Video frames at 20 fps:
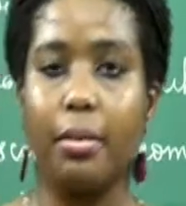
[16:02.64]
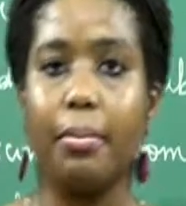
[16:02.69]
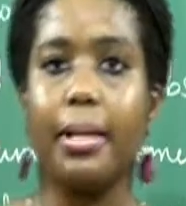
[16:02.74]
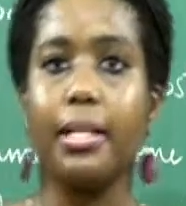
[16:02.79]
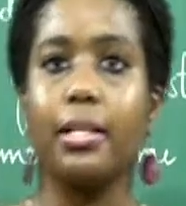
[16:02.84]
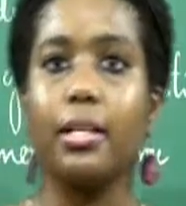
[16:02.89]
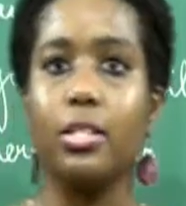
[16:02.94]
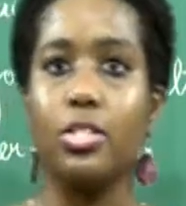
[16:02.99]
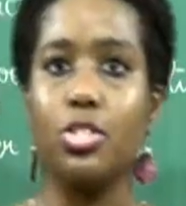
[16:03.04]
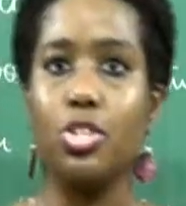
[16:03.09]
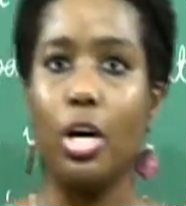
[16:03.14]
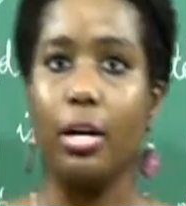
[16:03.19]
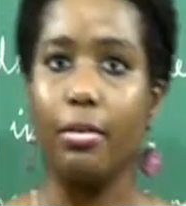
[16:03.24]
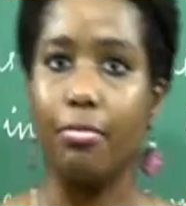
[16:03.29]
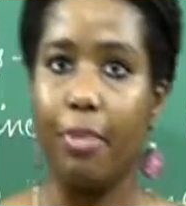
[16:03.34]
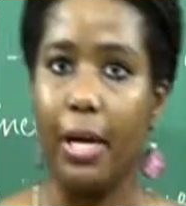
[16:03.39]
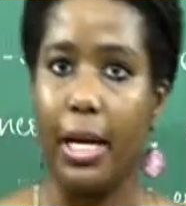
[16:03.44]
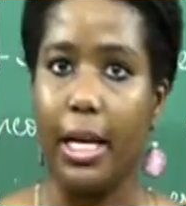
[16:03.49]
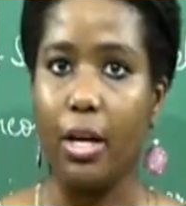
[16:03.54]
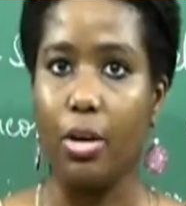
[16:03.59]
the weather is
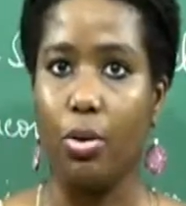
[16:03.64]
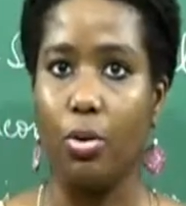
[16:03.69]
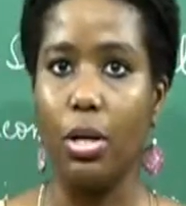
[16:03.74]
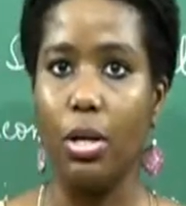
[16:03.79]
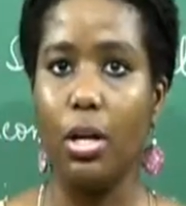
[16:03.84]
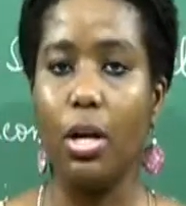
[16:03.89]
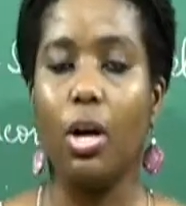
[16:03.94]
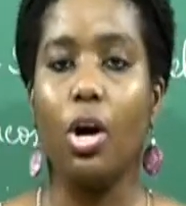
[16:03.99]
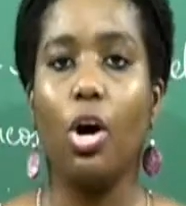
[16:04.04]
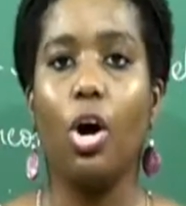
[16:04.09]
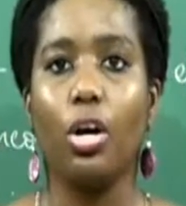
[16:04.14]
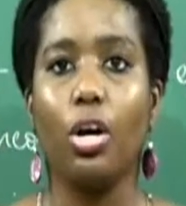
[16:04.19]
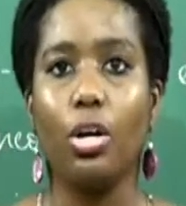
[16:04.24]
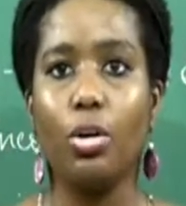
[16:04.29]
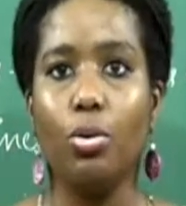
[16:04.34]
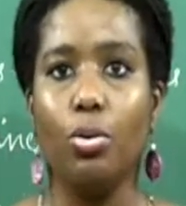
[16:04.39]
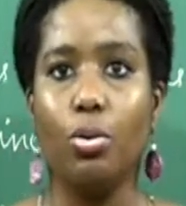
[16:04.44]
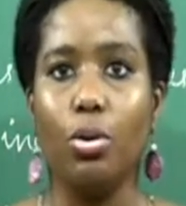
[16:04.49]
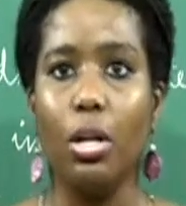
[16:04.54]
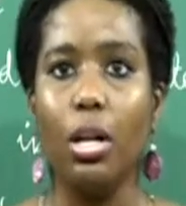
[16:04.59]
not very cold or
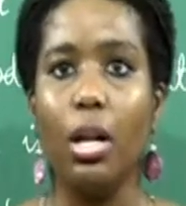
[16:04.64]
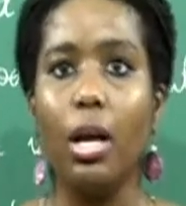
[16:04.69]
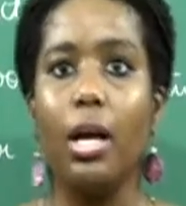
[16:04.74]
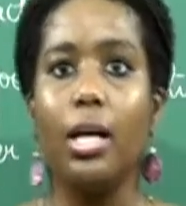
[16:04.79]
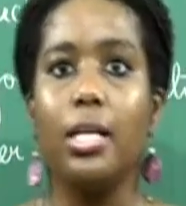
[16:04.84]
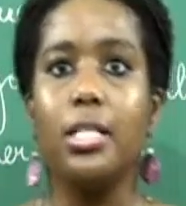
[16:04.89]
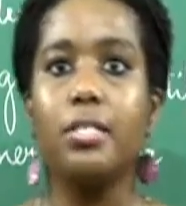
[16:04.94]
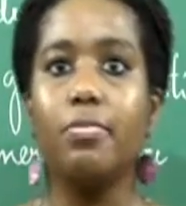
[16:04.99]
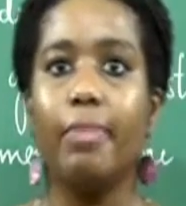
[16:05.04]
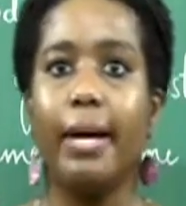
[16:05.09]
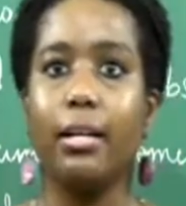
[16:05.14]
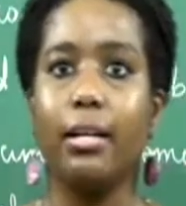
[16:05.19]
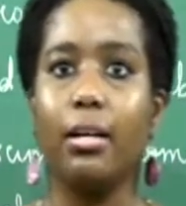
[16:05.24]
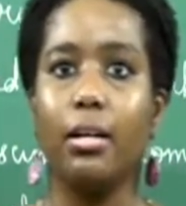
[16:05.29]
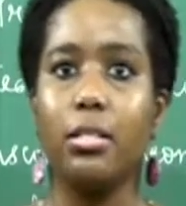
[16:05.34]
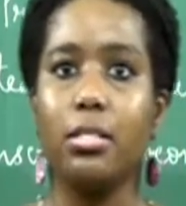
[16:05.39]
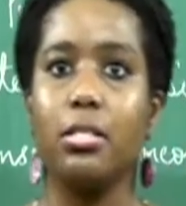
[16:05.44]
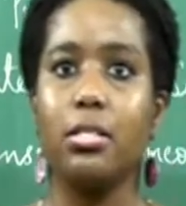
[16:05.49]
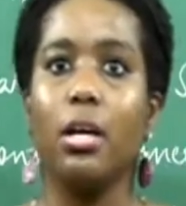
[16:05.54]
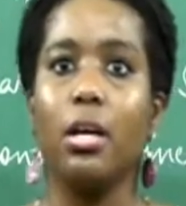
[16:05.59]
cool,
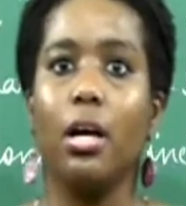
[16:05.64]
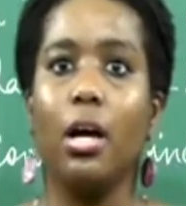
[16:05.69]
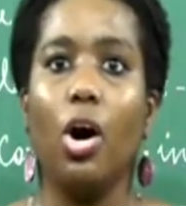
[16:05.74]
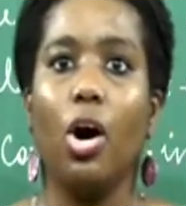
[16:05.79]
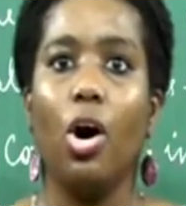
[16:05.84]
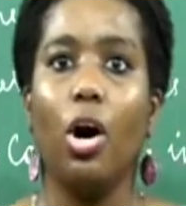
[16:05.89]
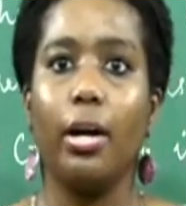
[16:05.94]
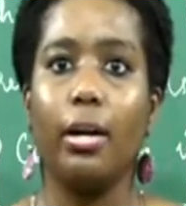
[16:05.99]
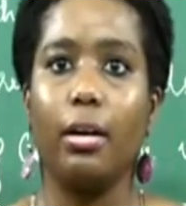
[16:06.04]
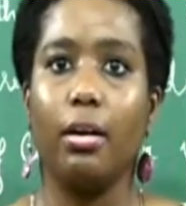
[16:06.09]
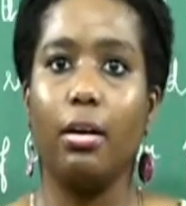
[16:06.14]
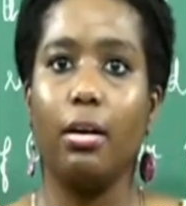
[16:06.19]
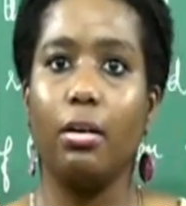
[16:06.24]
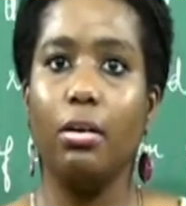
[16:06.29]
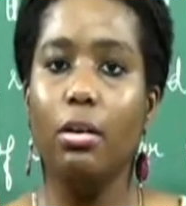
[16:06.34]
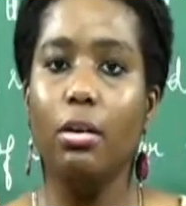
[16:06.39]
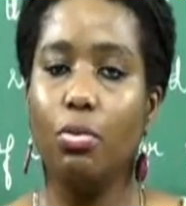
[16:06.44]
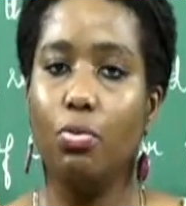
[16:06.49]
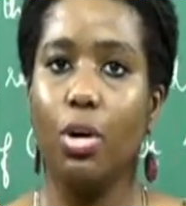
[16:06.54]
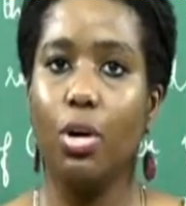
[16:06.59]
sweaters or
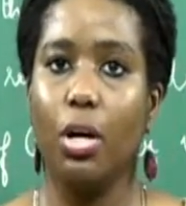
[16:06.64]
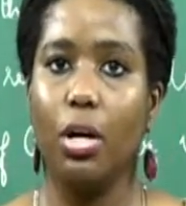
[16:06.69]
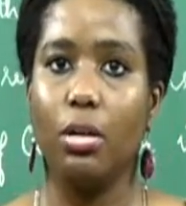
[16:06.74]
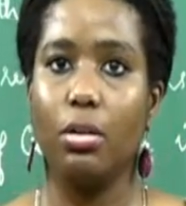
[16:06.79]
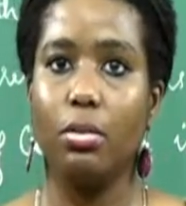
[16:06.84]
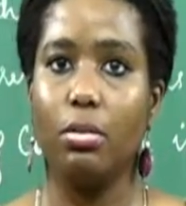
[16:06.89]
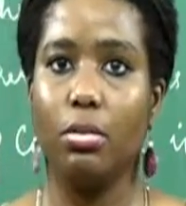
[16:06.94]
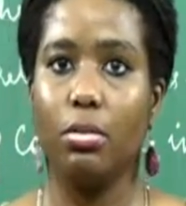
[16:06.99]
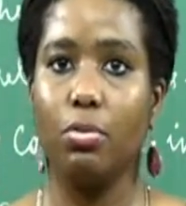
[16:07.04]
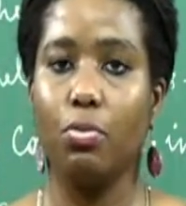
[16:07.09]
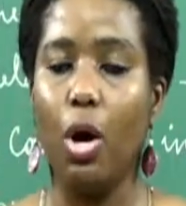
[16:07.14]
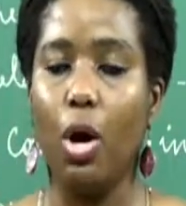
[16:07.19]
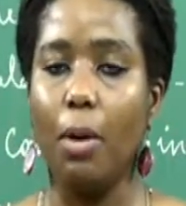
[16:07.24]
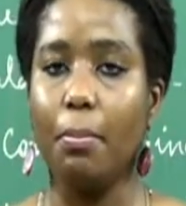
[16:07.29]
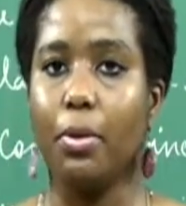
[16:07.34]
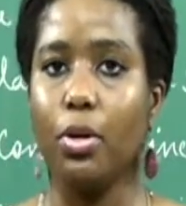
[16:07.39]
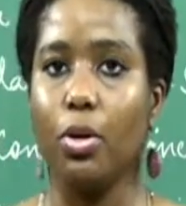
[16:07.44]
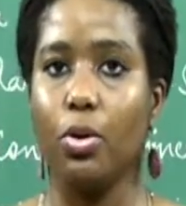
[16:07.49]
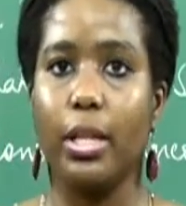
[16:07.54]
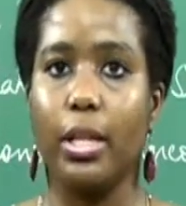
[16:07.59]

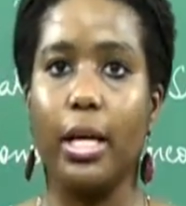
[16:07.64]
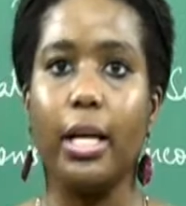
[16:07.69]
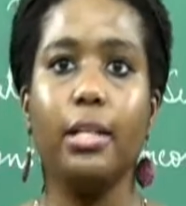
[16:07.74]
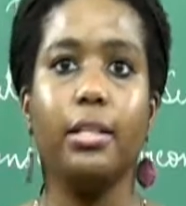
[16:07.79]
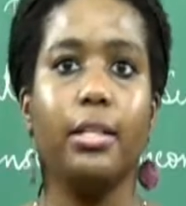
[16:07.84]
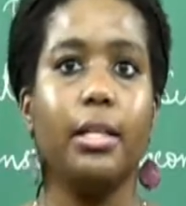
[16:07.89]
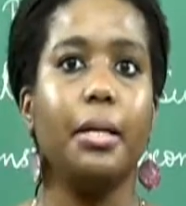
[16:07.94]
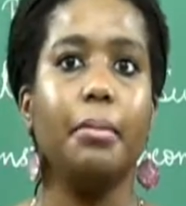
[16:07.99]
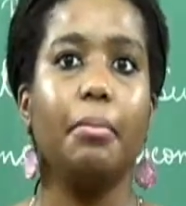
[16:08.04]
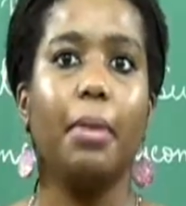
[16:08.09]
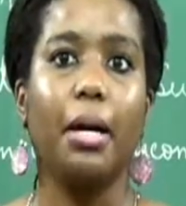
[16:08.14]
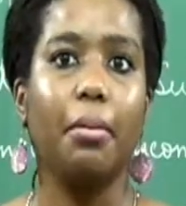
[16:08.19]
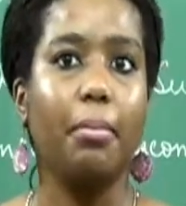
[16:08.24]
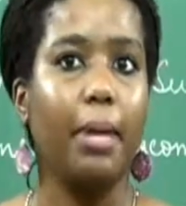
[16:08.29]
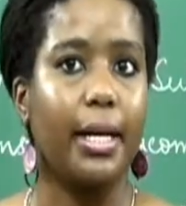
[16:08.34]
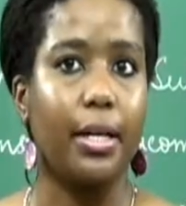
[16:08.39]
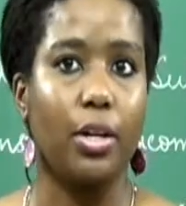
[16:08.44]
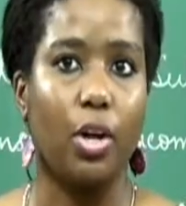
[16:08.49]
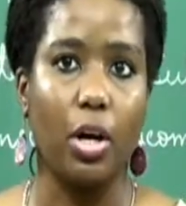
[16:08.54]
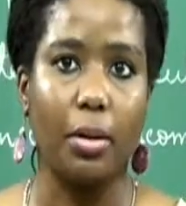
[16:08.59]
warm clothing, the demand
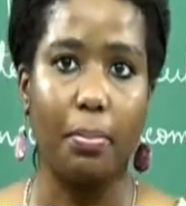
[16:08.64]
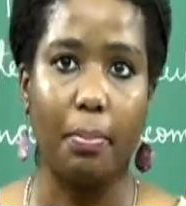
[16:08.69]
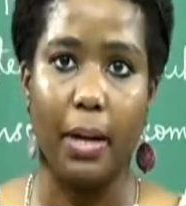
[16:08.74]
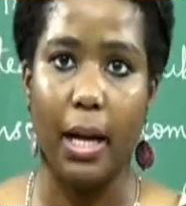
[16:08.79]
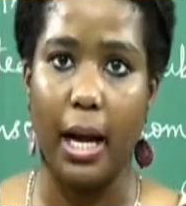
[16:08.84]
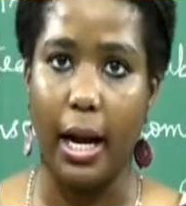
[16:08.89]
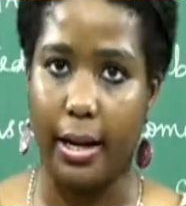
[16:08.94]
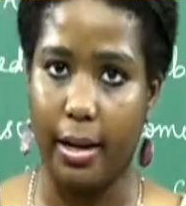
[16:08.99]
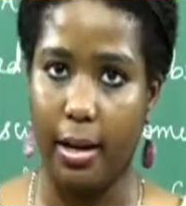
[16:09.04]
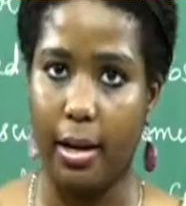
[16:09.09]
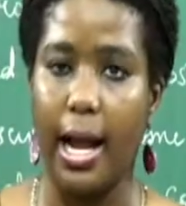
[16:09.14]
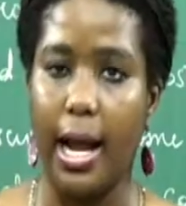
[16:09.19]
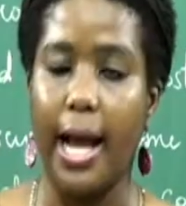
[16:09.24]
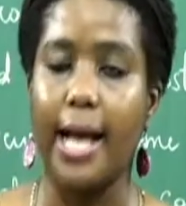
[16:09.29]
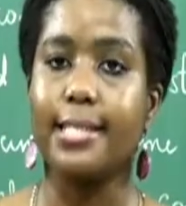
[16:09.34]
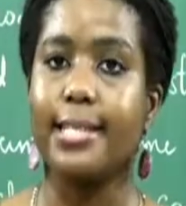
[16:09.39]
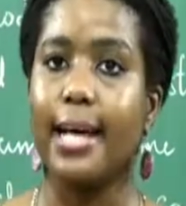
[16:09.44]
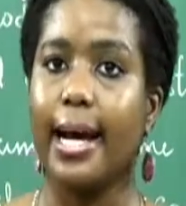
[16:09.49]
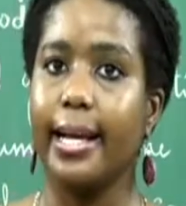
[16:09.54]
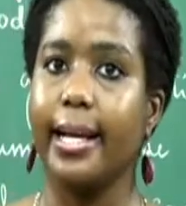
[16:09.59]
might not be
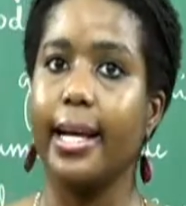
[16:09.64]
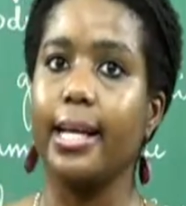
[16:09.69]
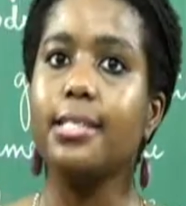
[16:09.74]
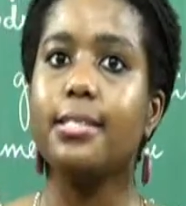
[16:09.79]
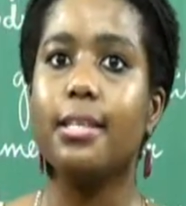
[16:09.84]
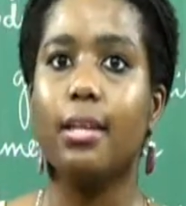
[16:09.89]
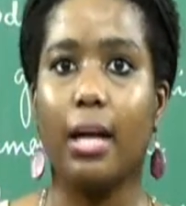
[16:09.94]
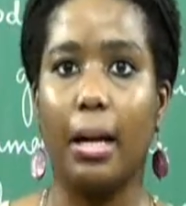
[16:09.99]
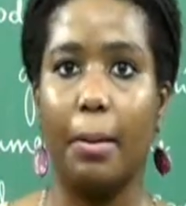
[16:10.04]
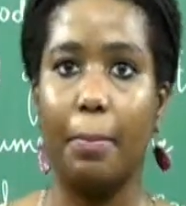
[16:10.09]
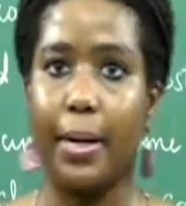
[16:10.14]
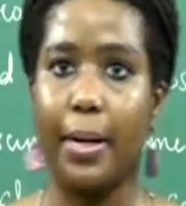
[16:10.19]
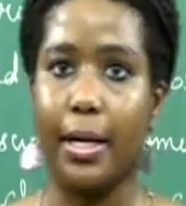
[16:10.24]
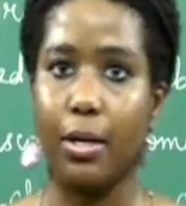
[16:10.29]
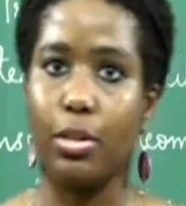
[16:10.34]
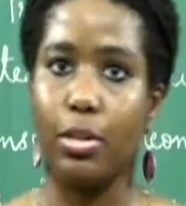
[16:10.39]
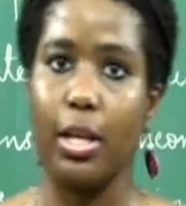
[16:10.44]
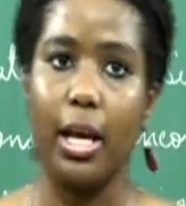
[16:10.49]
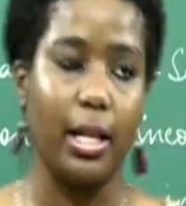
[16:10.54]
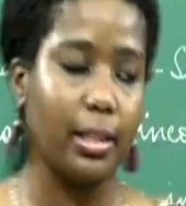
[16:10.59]
as high as
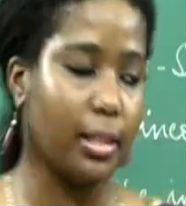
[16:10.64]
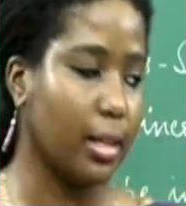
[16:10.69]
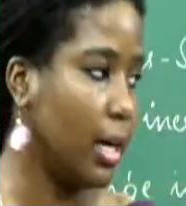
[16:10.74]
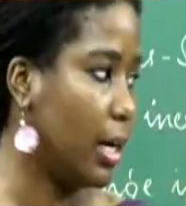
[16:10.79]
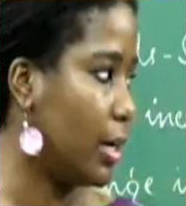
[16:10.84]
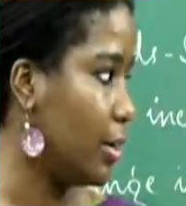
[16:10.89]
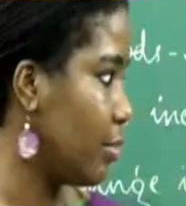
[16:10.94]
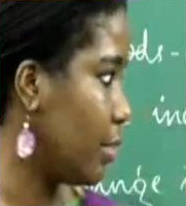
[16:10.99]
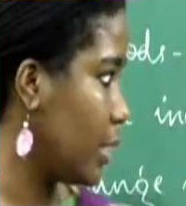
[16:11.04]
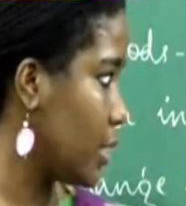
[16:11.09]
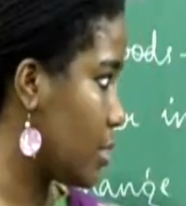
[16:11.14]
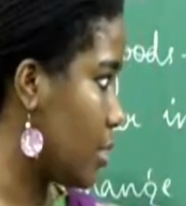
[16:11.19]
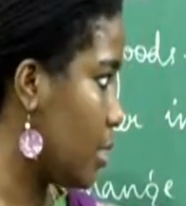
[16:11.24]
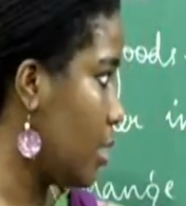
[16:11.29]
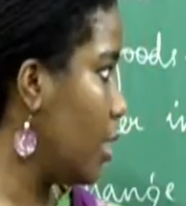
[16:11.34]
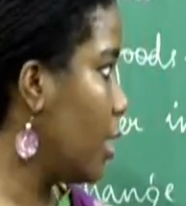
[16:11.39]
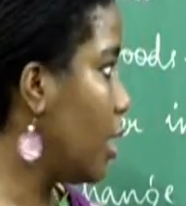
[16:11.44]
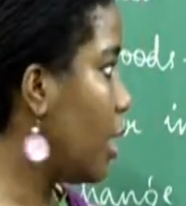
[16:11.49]
compared to the other countries.